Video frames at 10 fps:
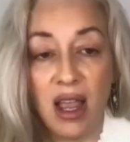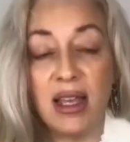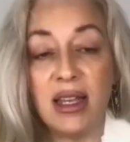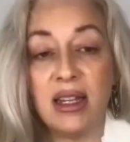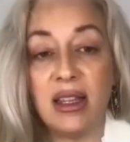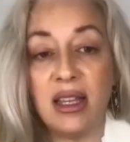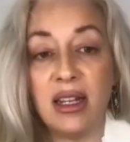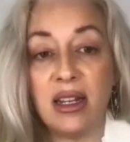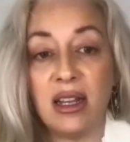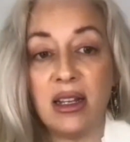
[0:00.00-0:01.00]
and
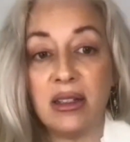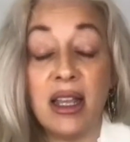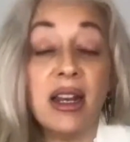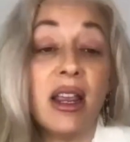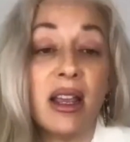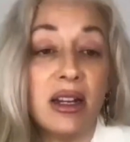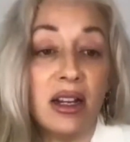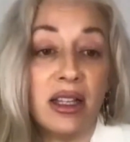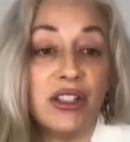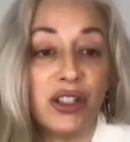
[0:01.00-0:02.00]
then in
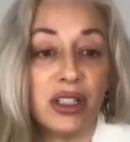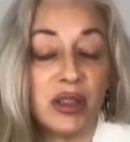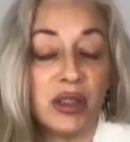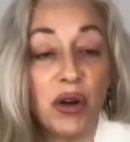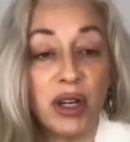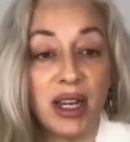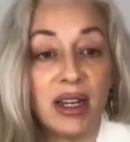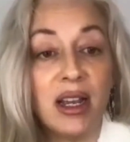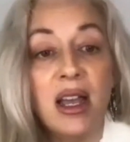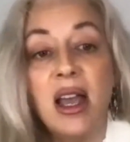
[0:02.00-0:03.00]
inhalation,
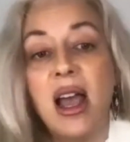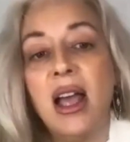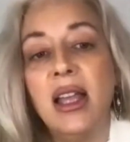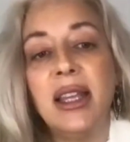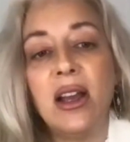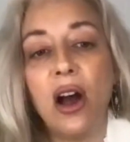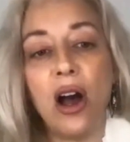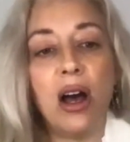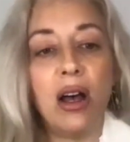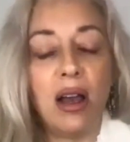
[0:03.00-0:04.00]
smoking, and they
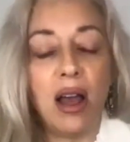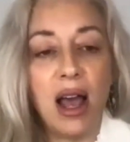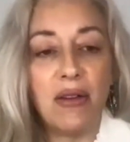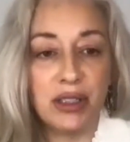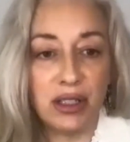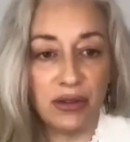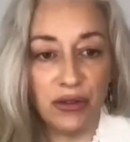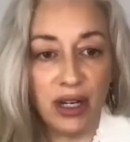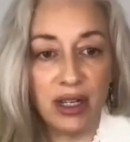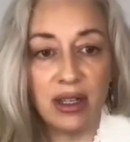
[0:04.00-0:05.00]
all have a
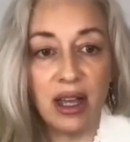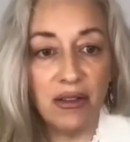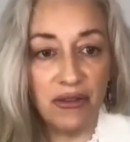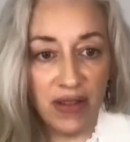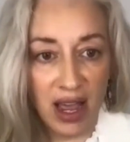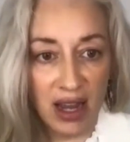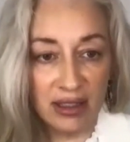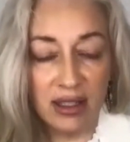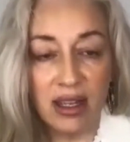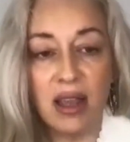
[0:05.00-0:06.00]
different effect.